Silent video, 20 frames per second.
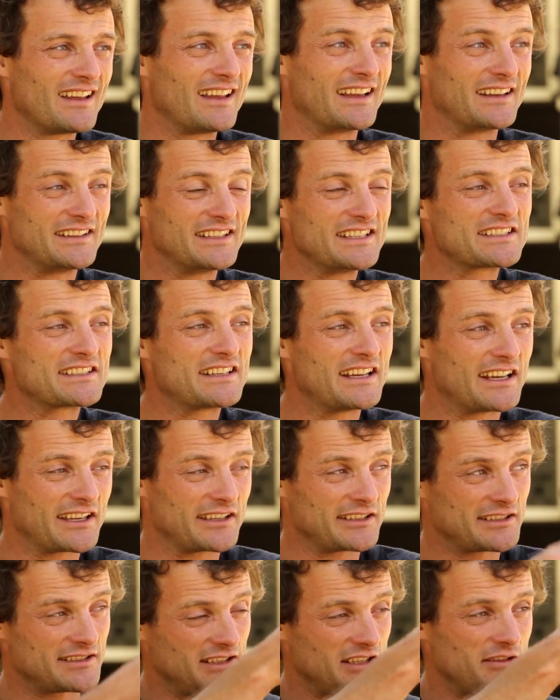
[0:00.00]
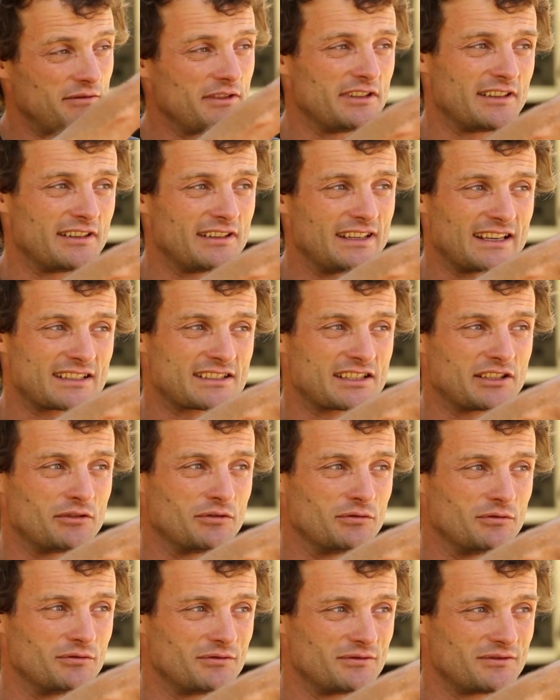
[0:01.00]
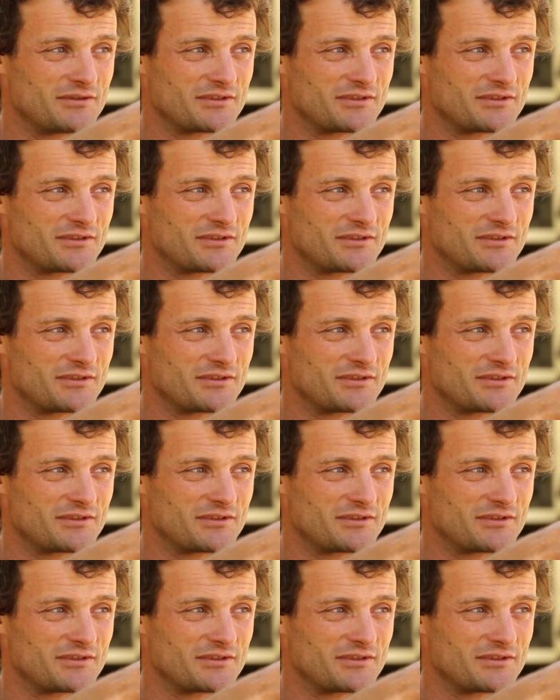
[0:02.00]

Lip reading: and this guy is living in Dachau,